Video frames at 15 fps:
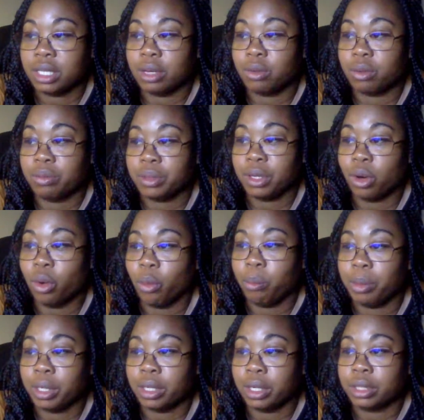It will be
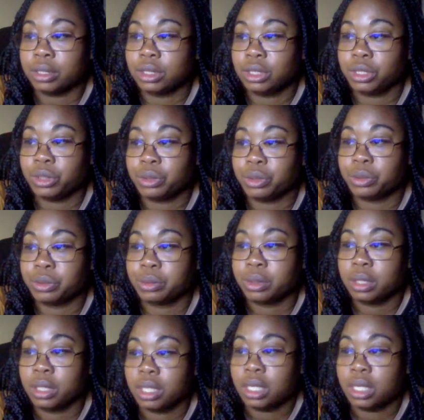open until,